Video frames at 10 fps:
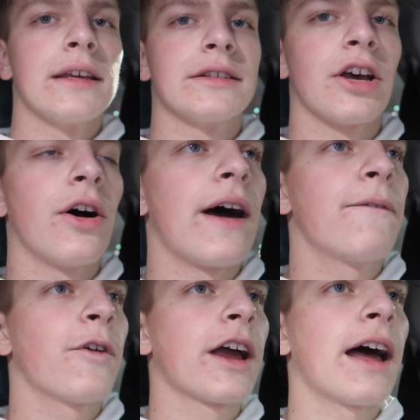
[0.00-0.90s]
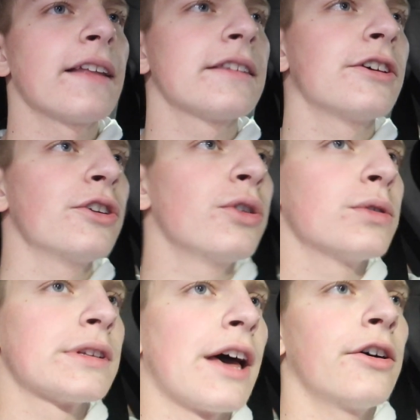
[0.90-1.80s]
So I forgot
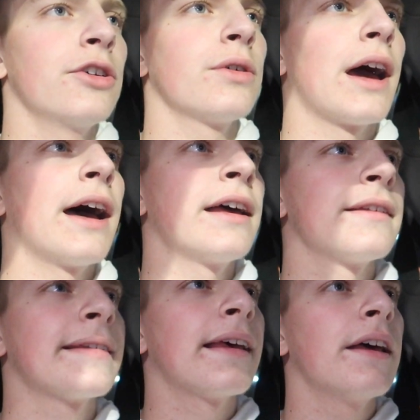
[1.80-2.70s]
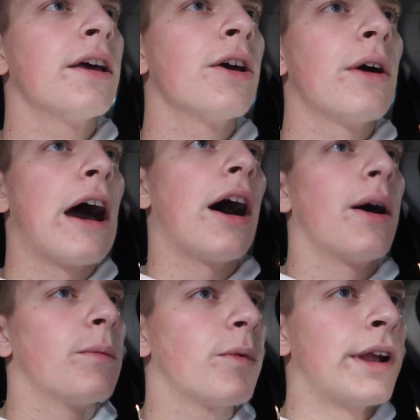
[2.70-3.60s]
to tell you guys
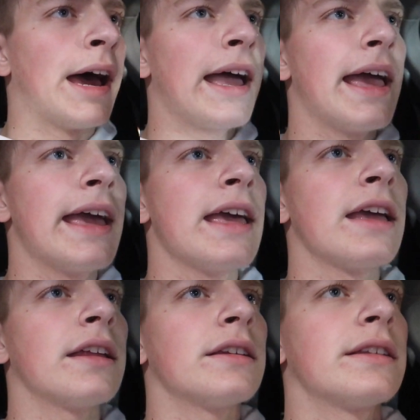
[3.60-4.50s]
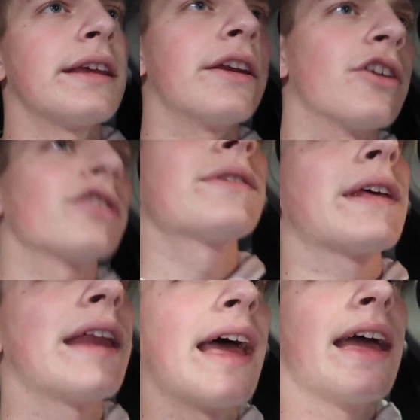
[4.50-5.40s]
um, when I ate dinner
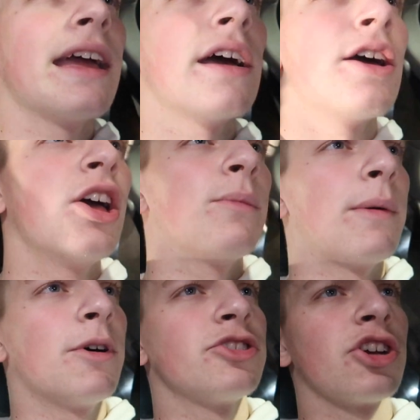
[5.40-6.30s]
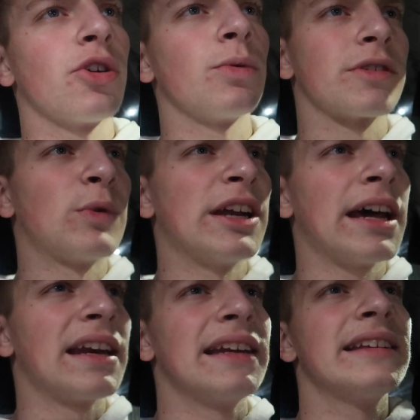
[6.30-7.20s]
today, my blood sugar was
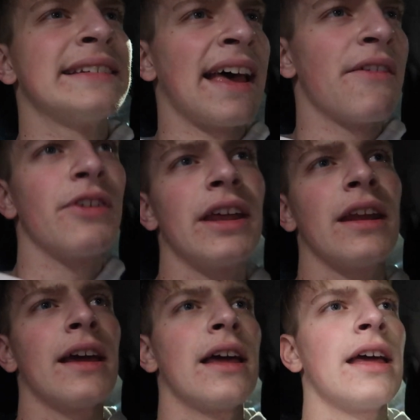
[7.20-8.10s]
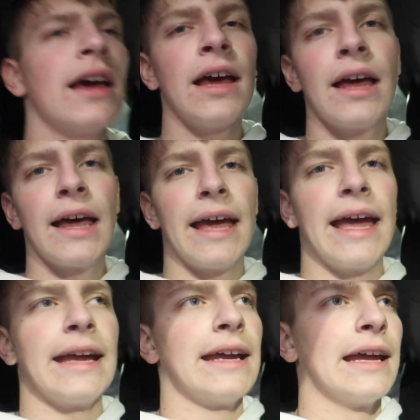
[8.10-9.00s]
197
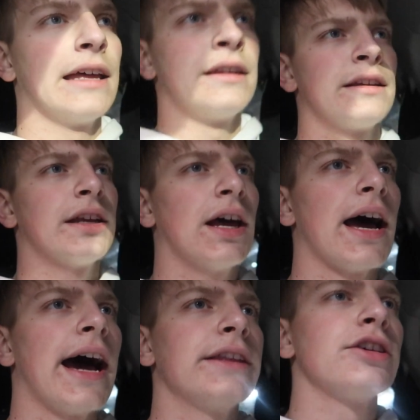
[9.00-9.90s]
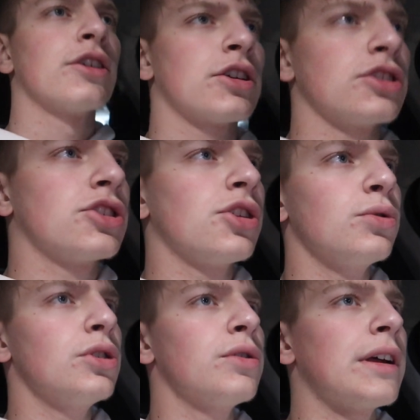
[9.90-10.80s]
and I took
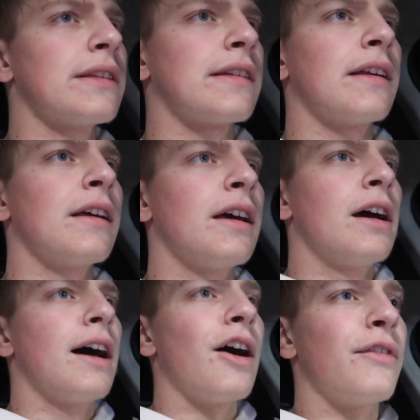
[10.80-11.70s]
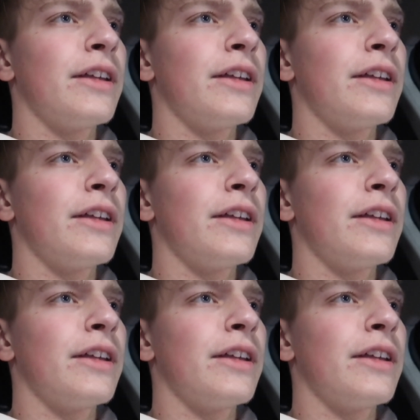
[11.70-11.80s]
two units of